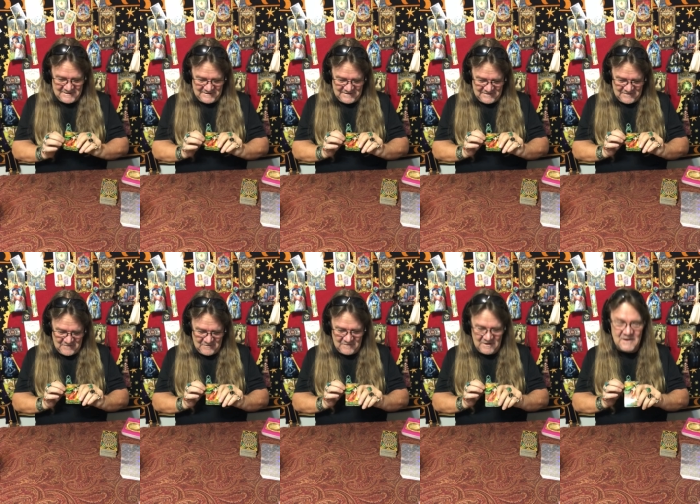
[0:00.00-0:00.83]
You
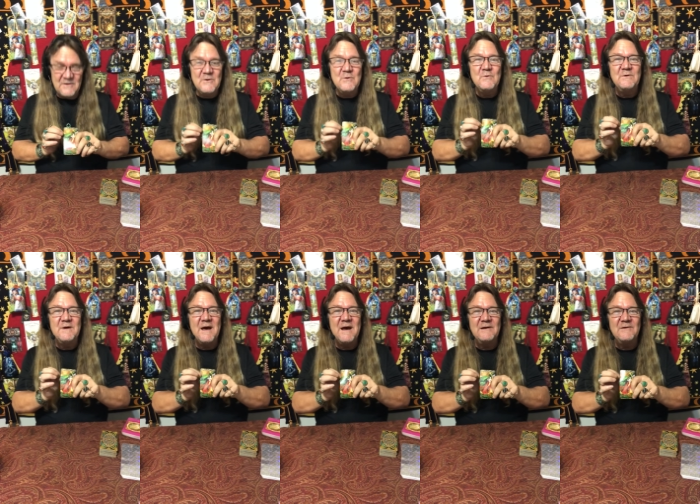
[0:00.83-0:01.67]
know, a new
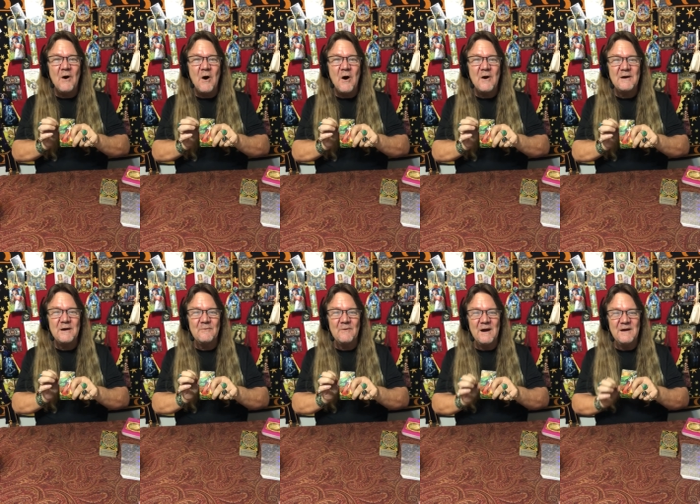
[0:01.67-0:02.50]
day dawning
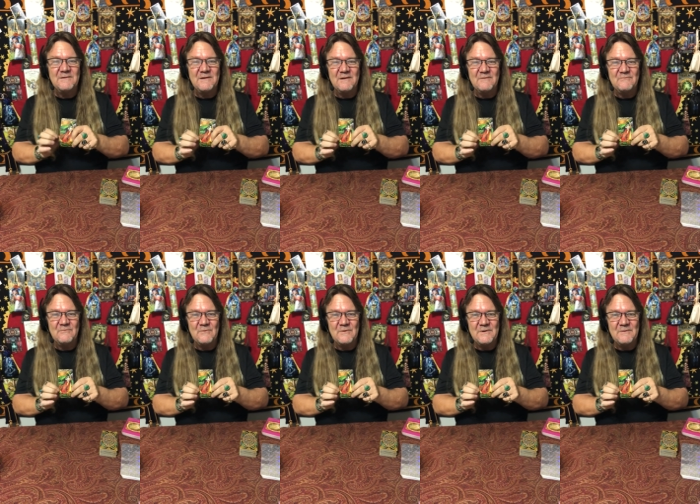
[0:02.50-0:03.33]
right there
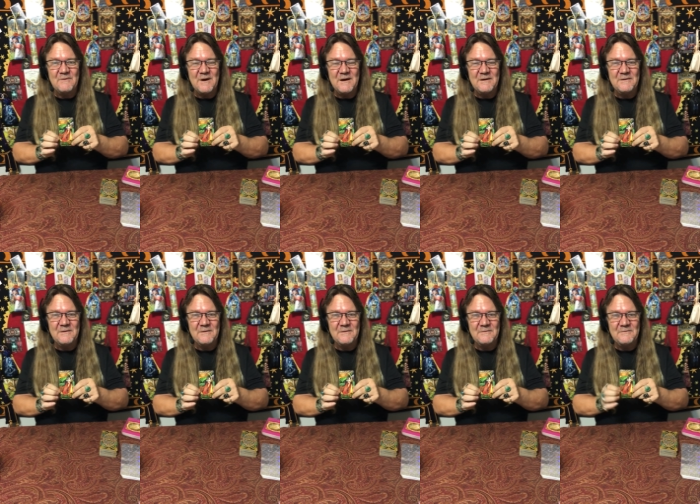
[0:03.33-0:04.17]
for you, right
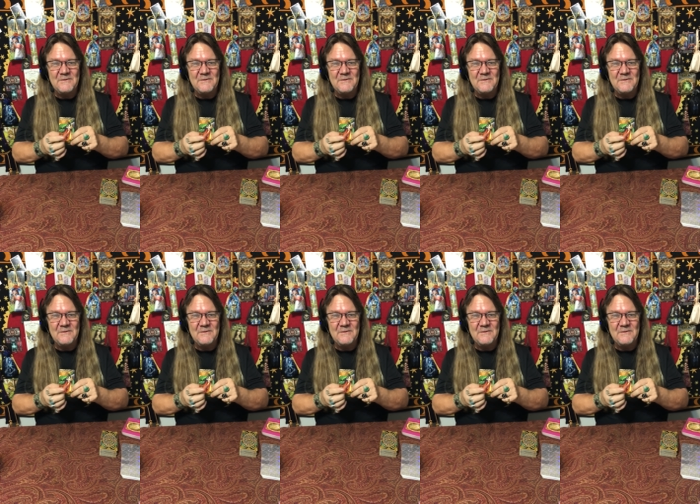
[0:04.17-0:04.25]
here.